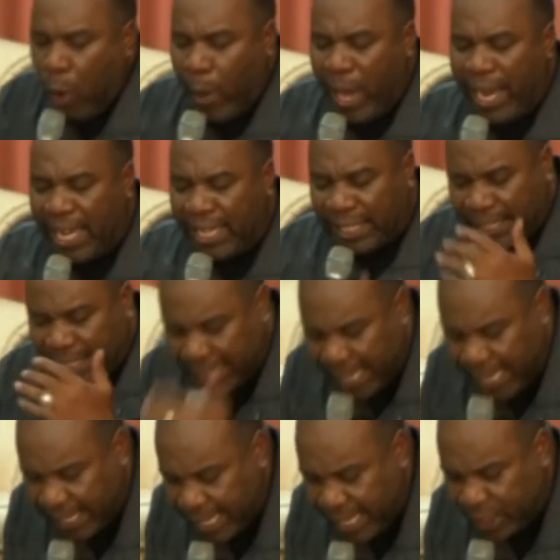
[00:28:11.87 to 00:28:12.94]
where there's a
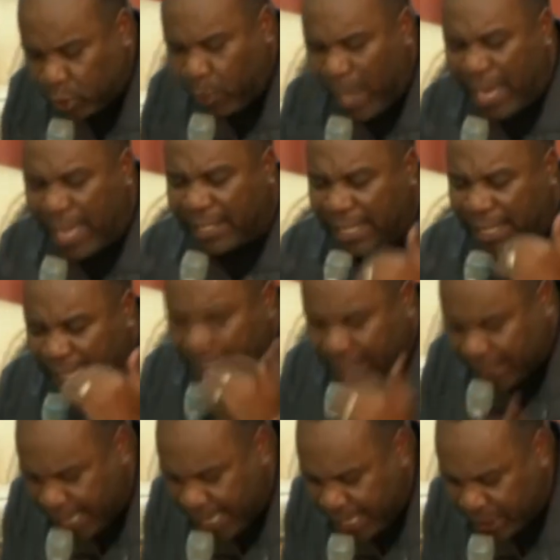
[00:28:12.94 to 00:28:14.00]
sickness, where there's a
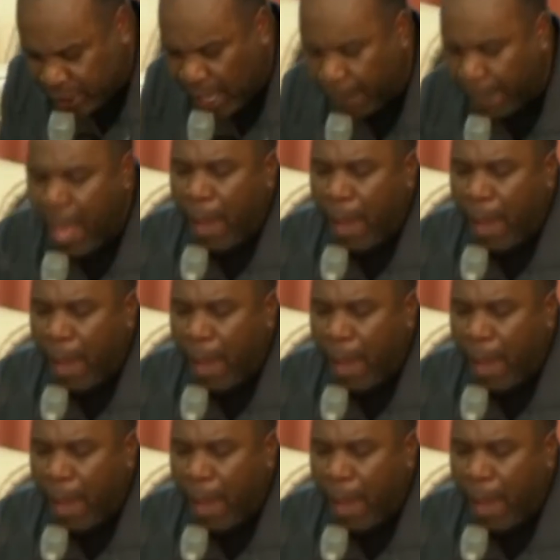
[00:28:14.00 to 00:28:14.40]
disease,